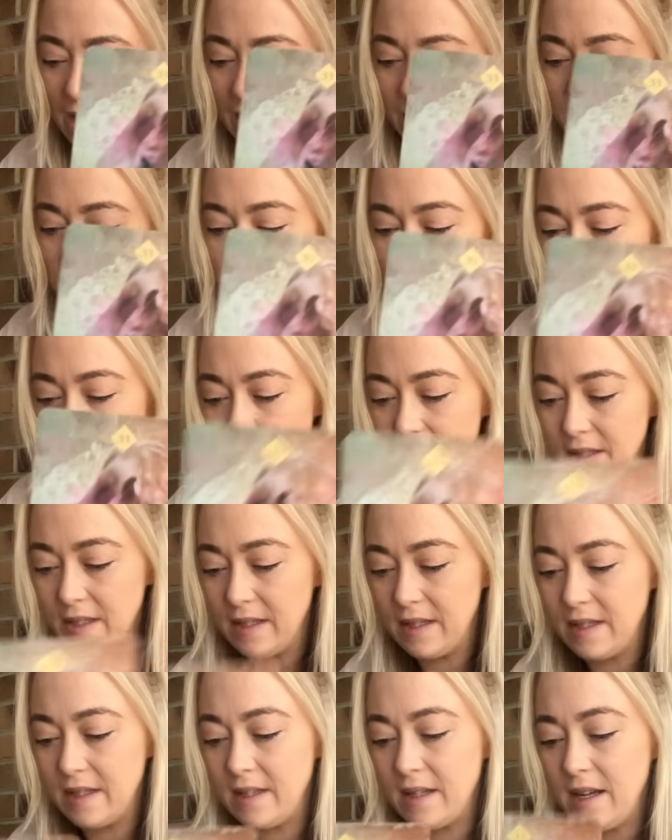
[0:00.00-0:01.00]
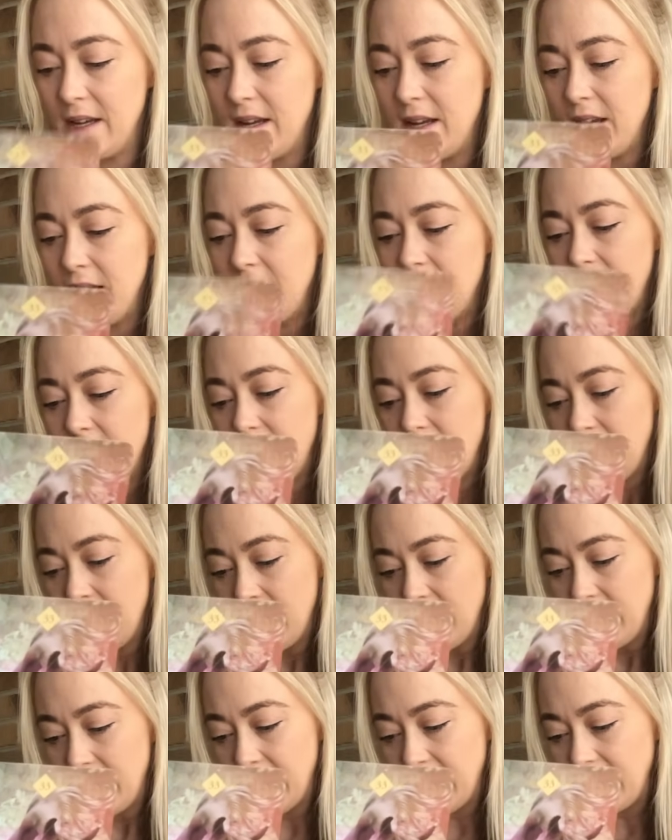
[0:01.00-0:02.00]
and choices
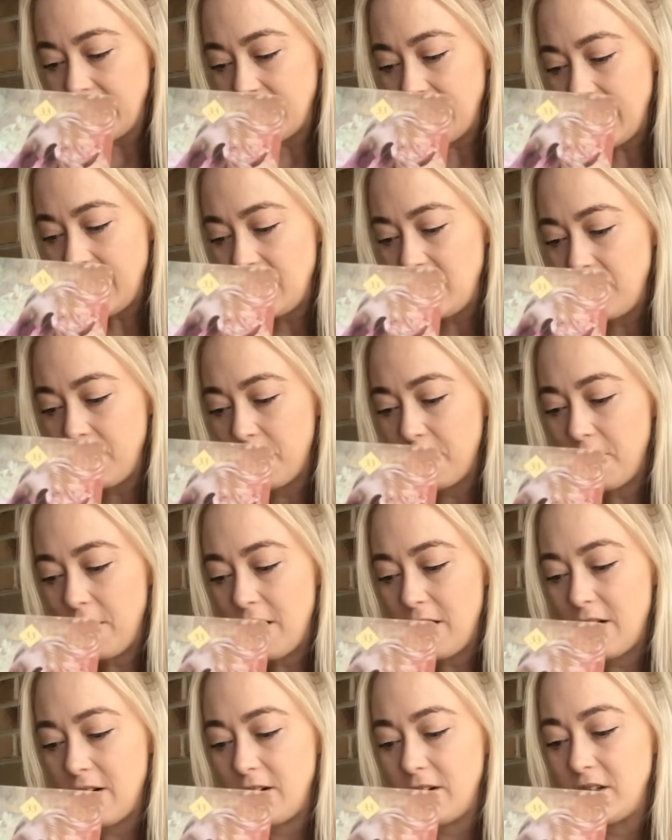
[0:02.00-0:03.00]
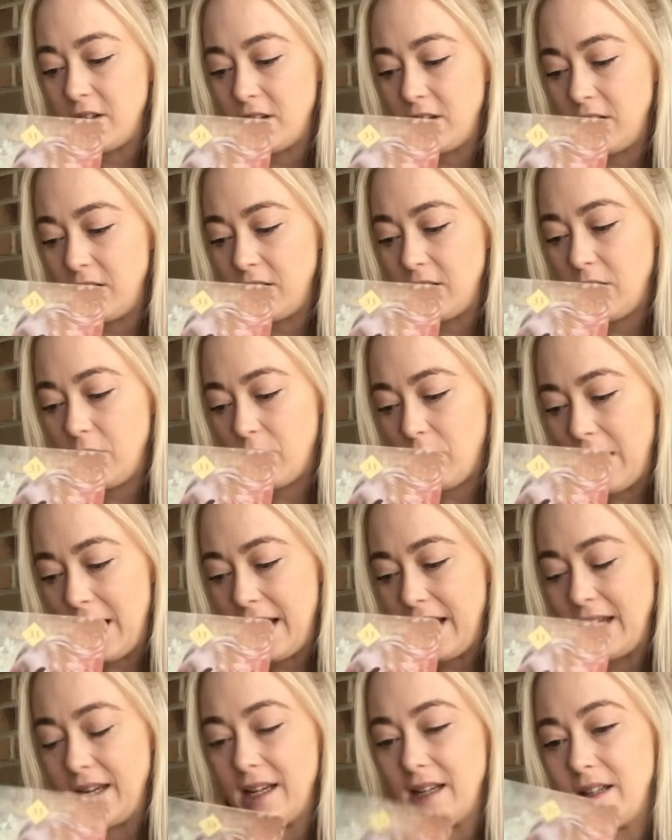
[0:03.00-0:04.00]
that can take you far
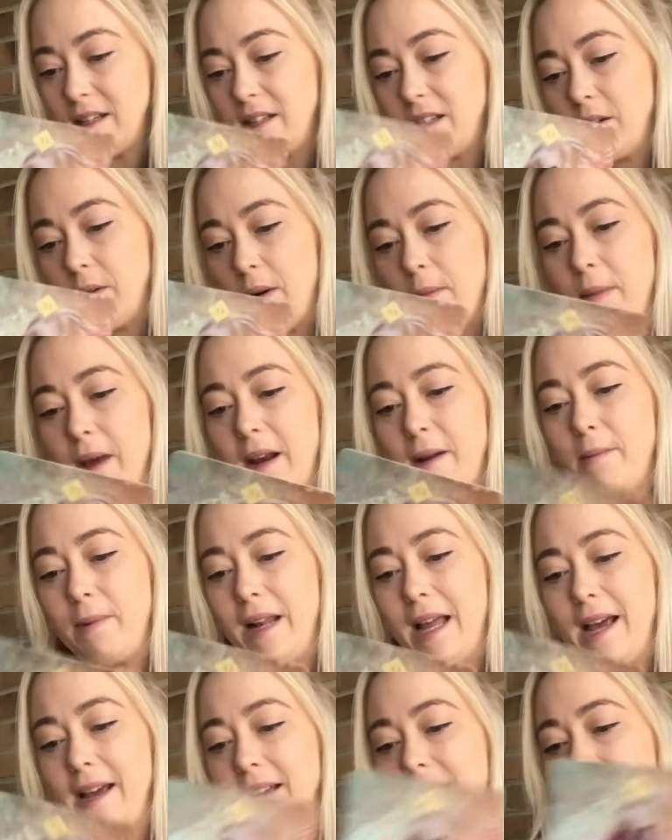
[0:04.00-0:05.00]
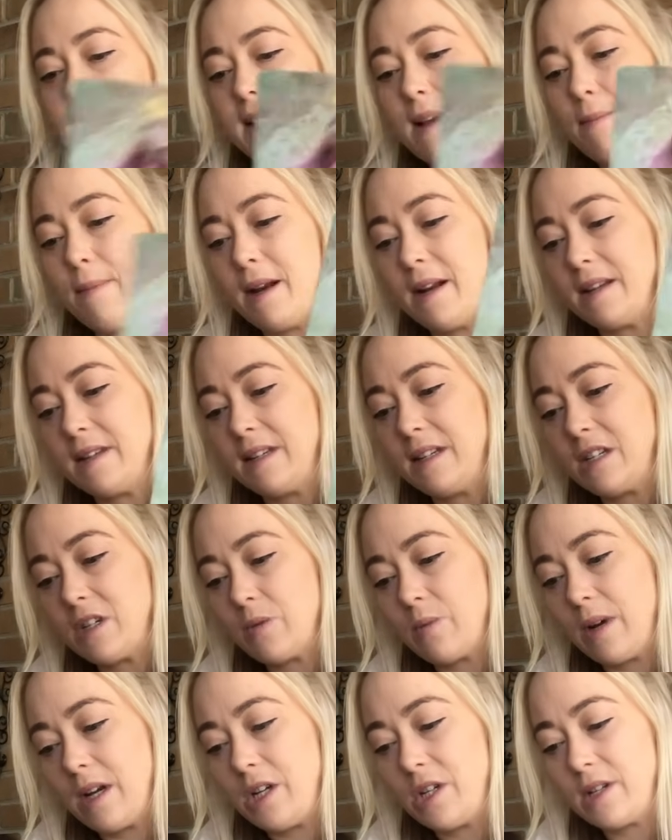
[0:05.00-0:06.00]
away to a better place, a better
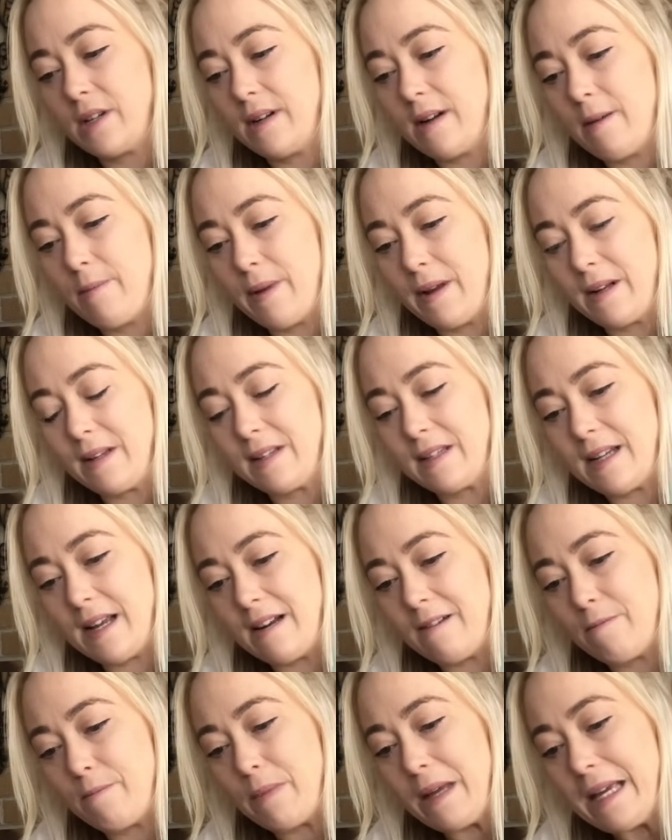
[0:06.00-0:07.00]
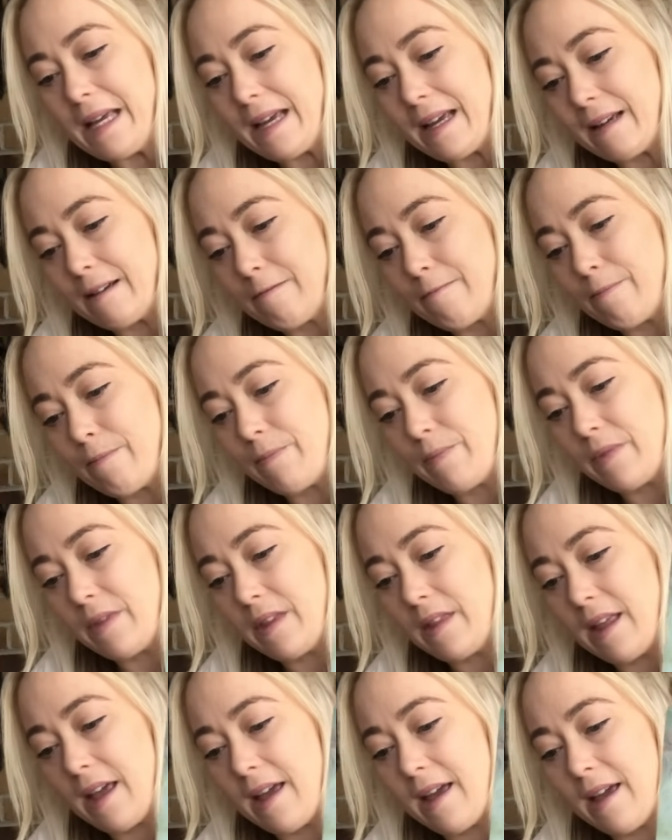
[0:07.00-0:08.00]
situation, a better state of being.
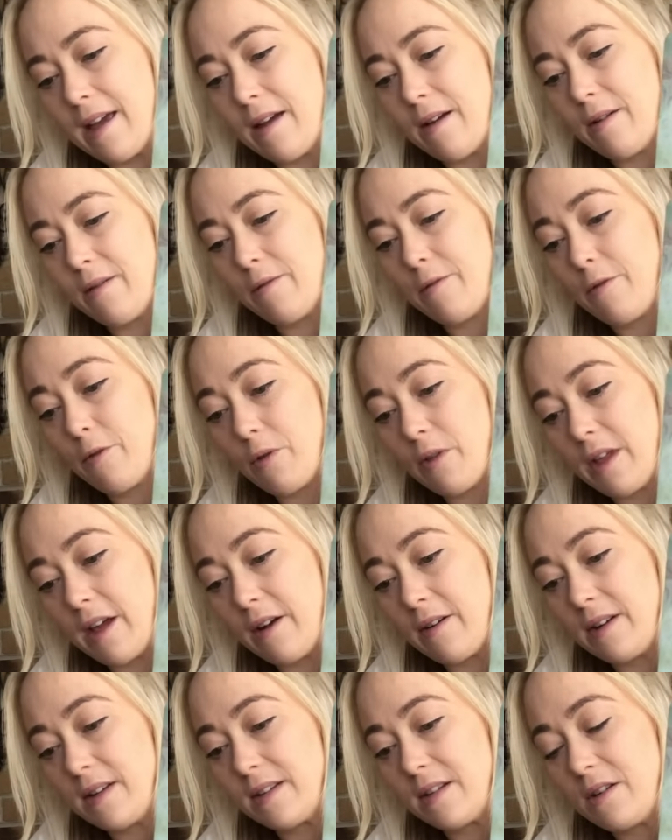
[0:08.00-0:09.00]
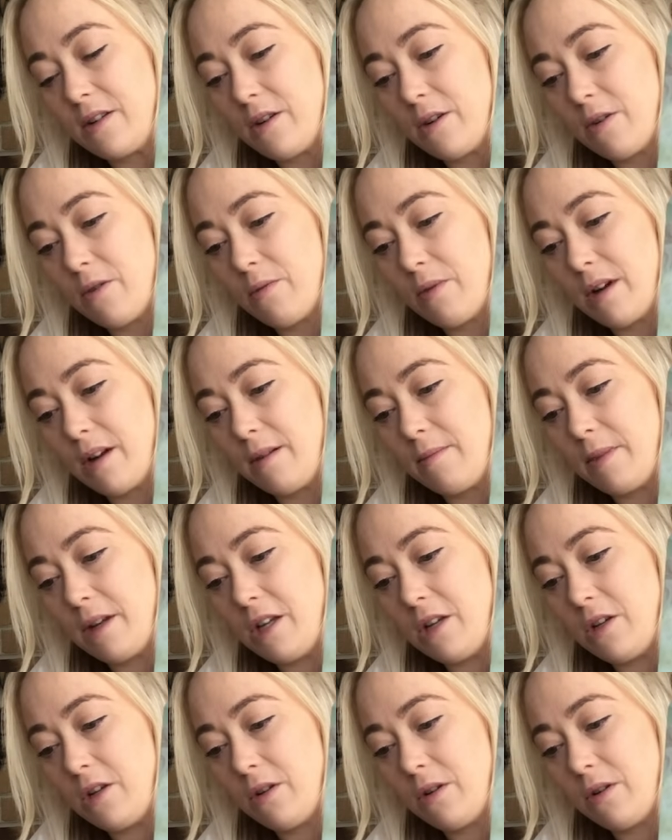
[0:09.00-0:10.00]
There, for there is no one but
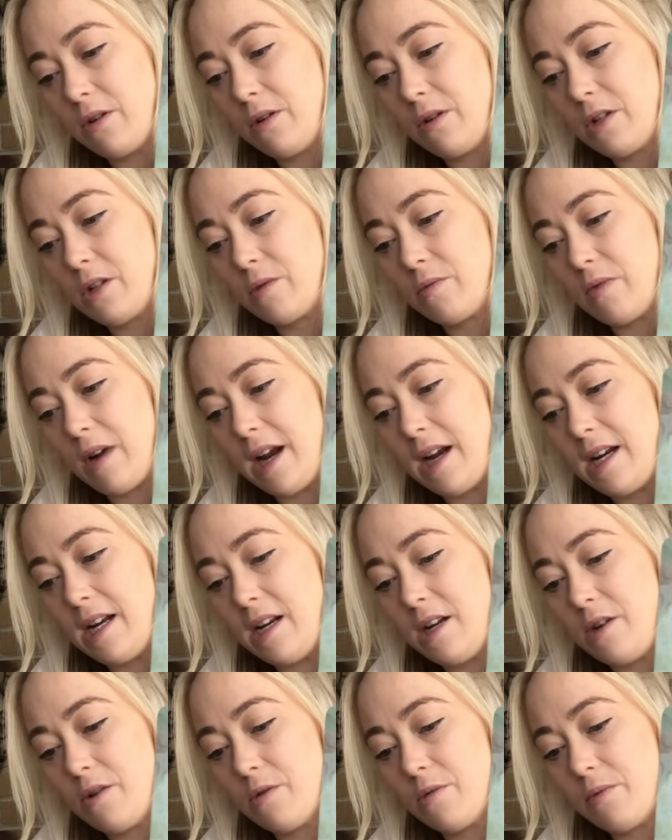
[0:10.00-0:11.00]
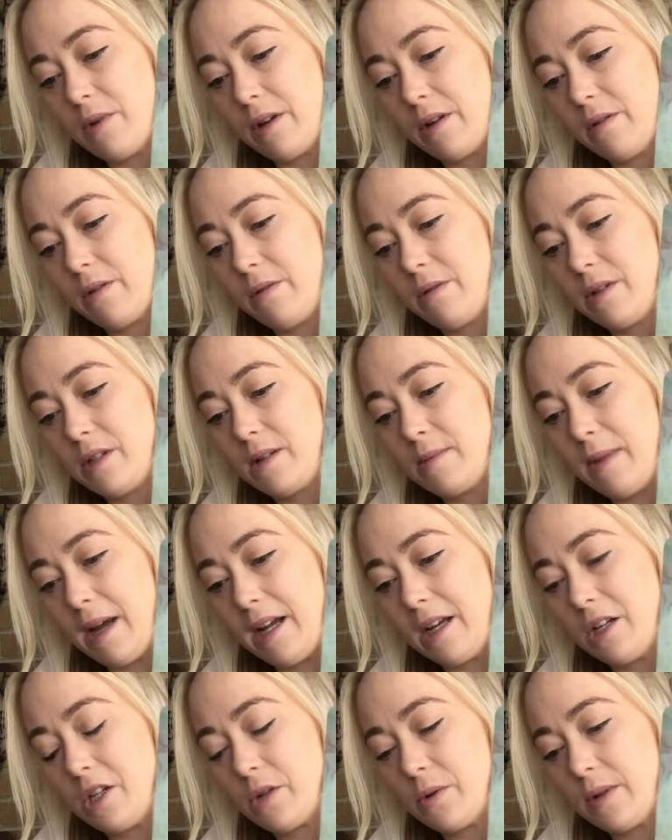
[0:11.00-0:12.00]
you to rein in your will to
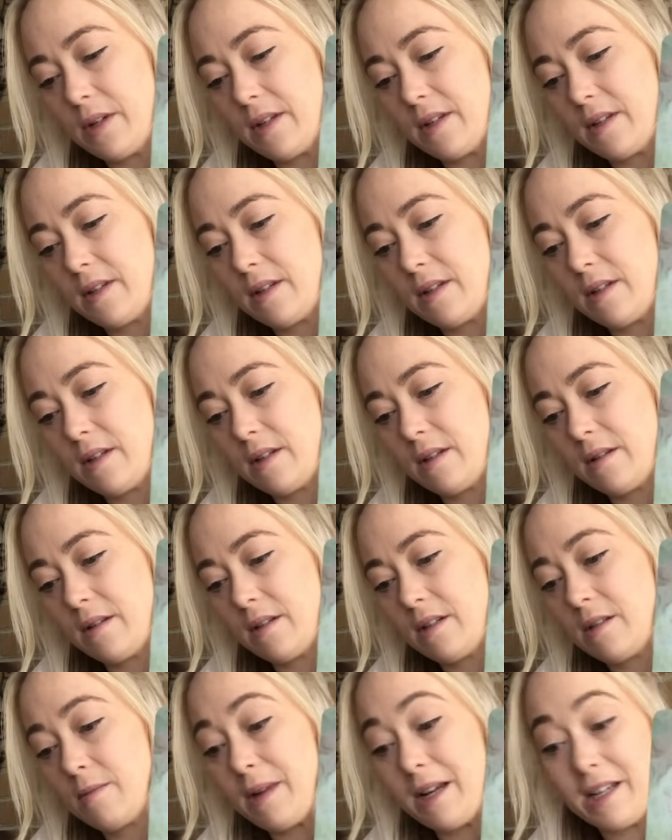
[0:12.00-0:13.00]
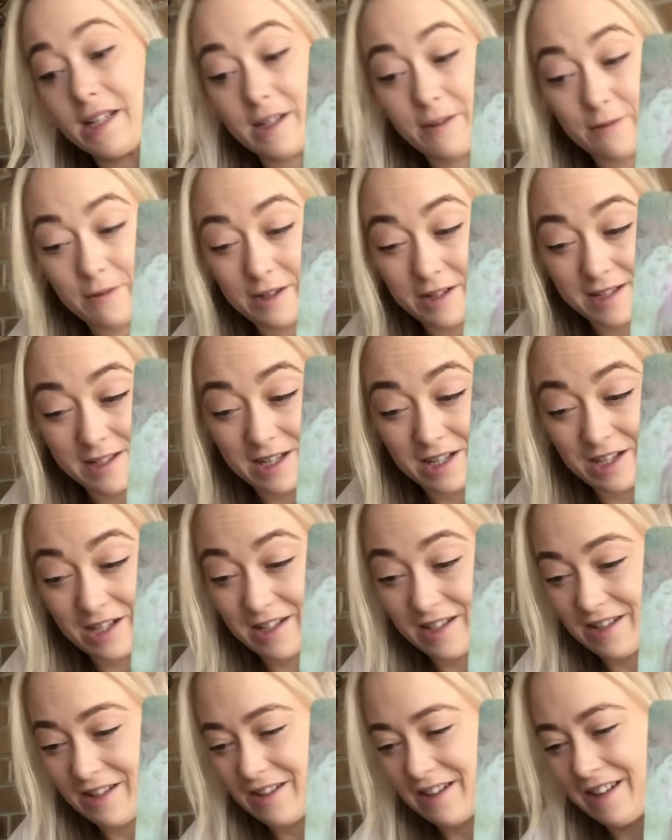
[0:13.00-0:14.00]
make a choice, to make a different
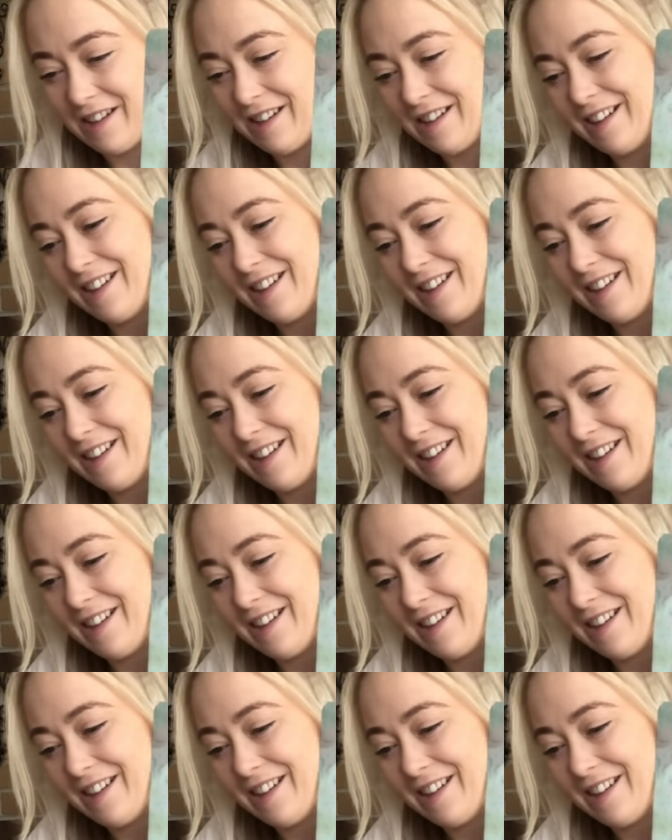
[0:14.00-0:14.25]
decision, sorry.